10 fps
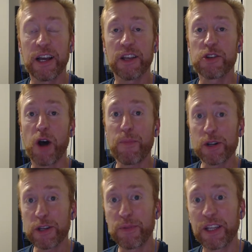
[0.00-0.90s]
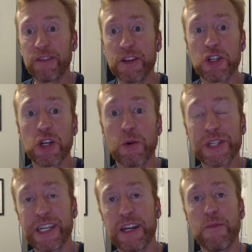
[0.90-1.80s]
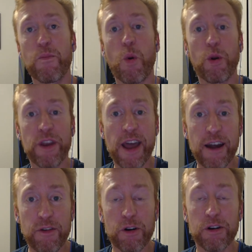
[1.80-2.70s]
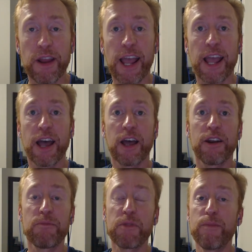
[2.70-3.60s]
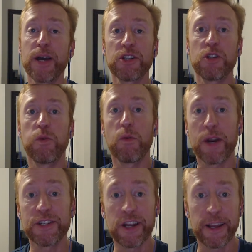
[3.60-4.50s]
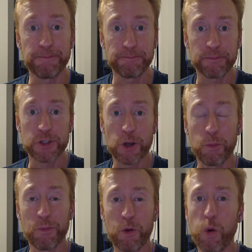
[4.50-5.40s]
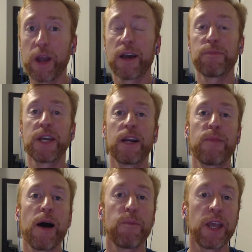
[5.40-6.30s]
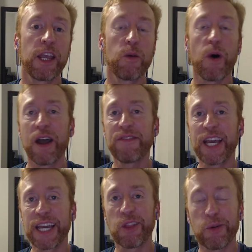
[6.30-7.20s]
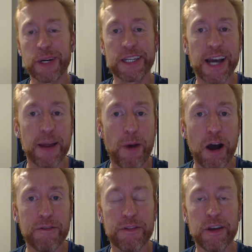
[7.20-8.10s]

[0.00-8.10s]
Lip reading: So I personally believe this show is needed more than ever, and the message will resonate. So, quick update about me and why I've taken a little bit of time off.